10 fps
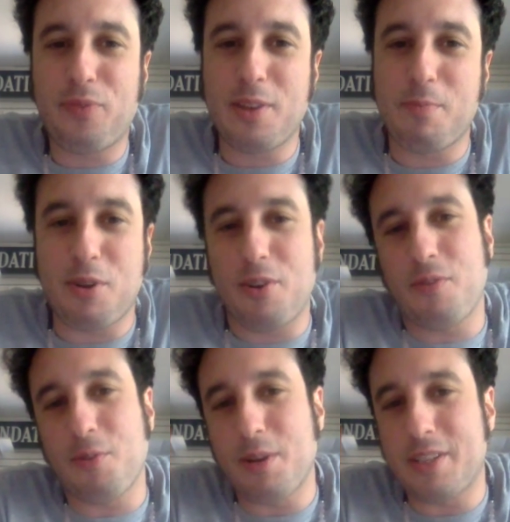the
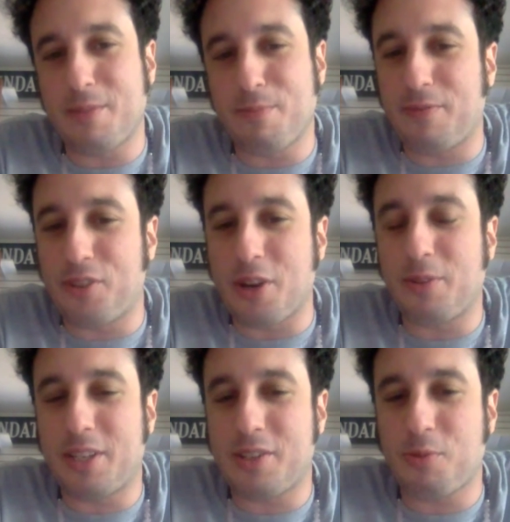beautiful wisdom of
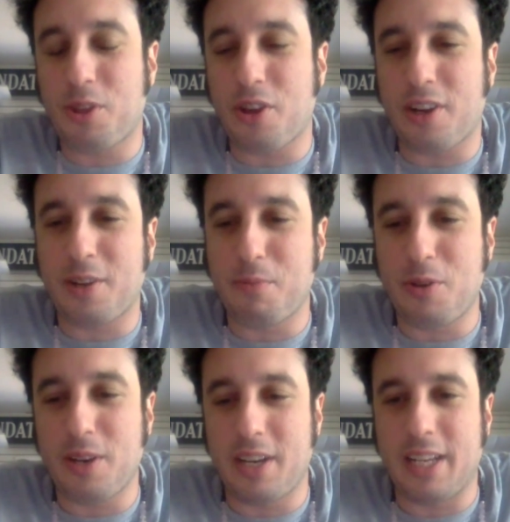Jyotish with our
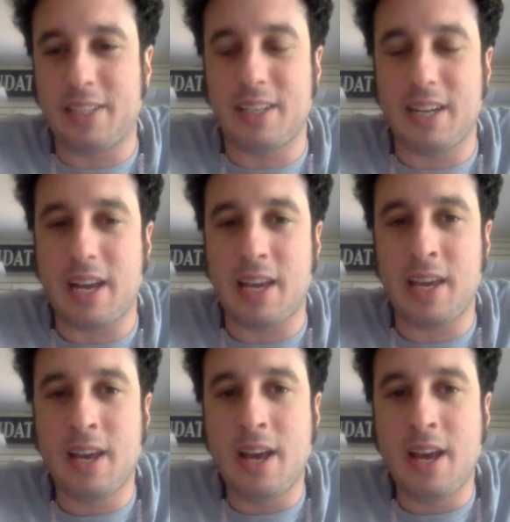community today.